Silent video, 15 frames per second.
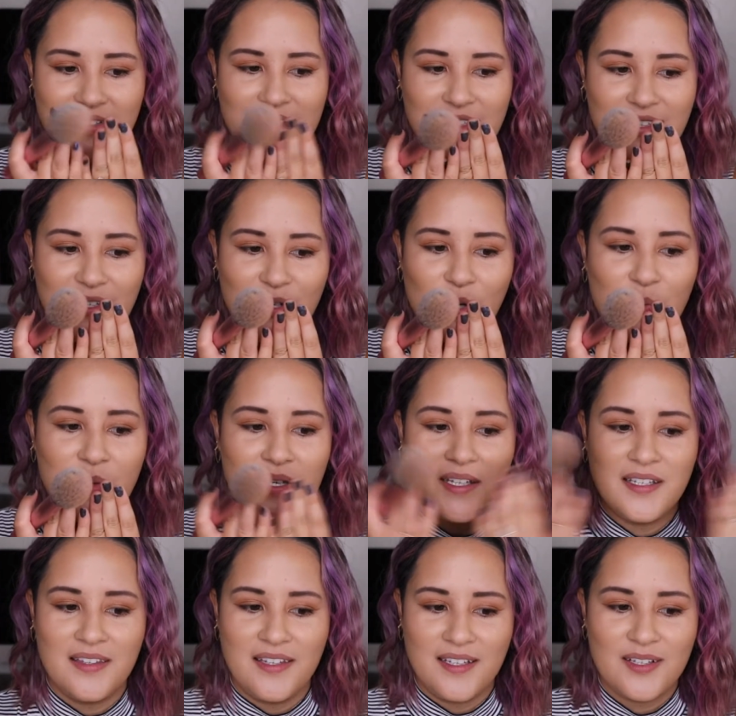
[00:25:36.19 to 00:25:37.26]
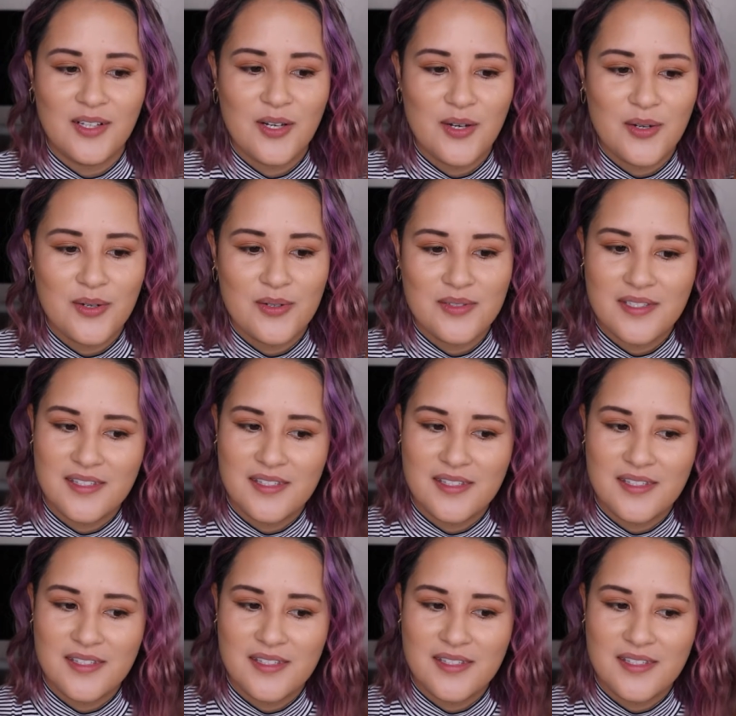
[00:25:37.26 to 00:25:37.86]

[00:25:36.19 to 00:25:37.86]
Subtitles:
And they open and they close,